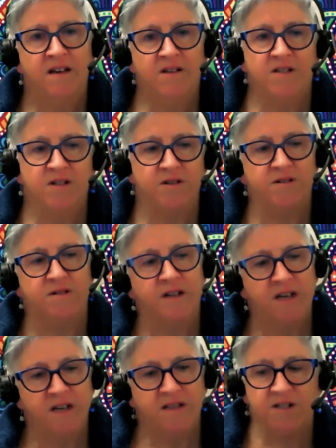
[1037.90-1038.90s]
So
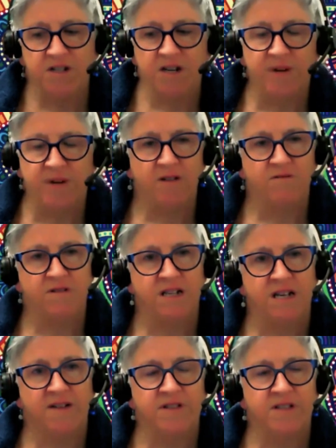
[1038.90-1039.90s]
the GP looks
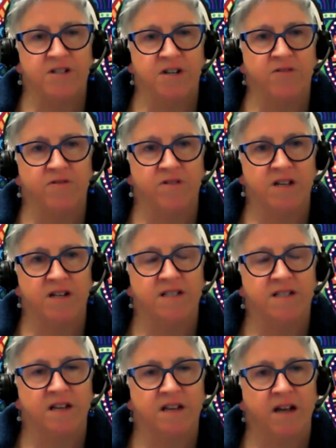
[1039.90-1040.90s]
after the general
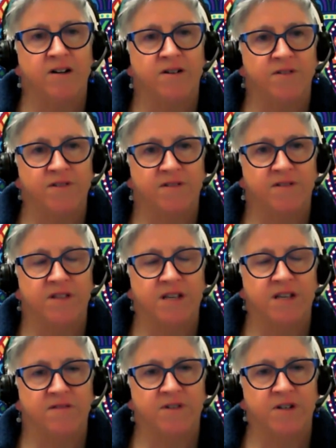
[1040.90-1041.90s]
holistic health of the
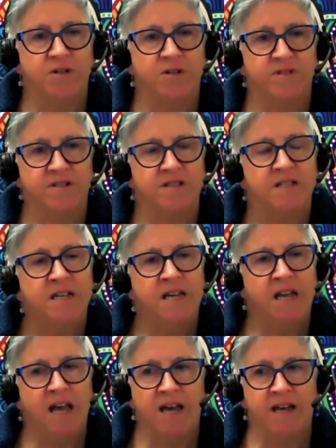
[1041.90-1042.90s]
individual
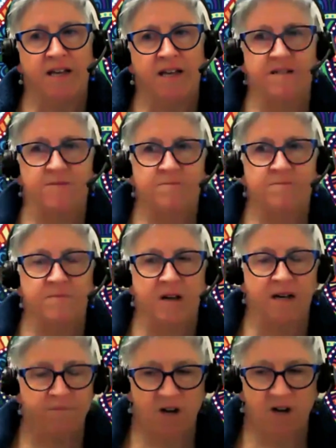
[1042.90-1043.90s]
and
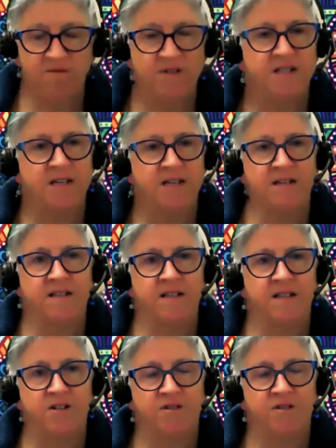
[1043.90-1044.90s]
oversees
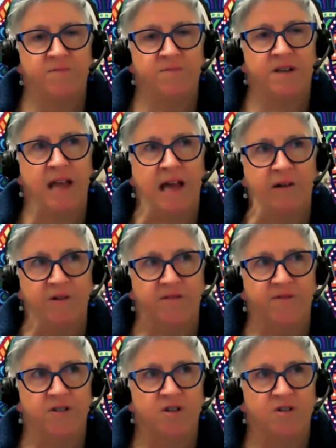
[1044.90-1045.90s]
their treatment.
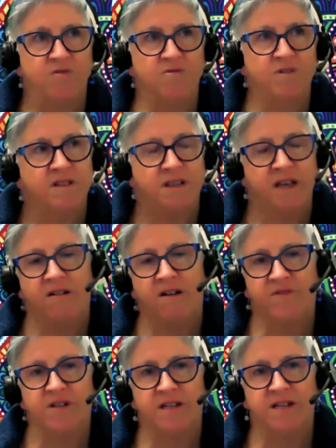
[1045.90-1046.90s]
However, should there
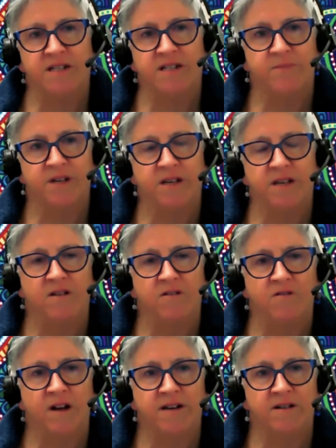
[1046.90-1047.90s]
ever need to be
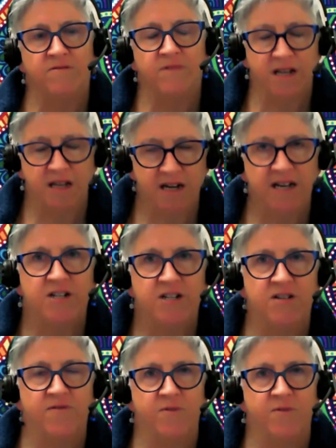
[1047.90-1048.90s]
greater
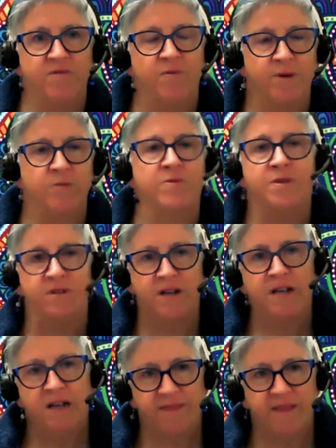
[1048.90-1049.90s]
regulation, for want of a better word,
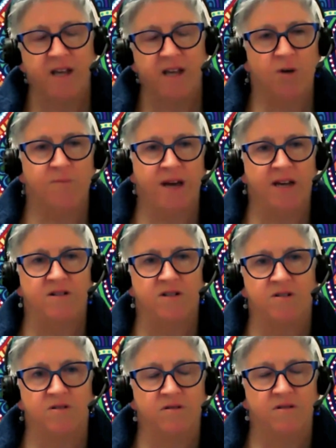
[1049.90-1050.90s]
they go back
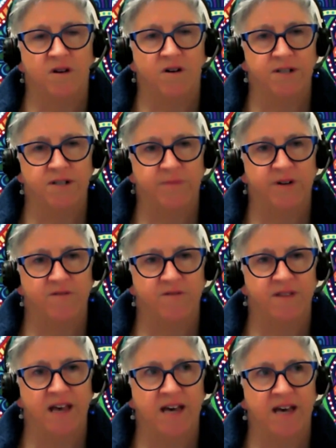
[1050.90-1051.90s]
to the hospital
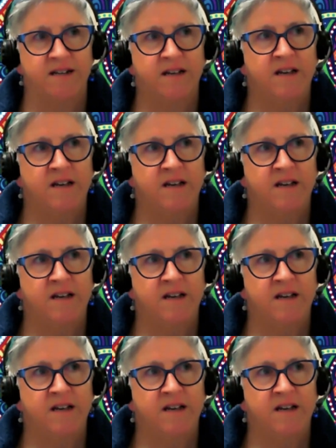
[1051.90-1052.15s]
for that.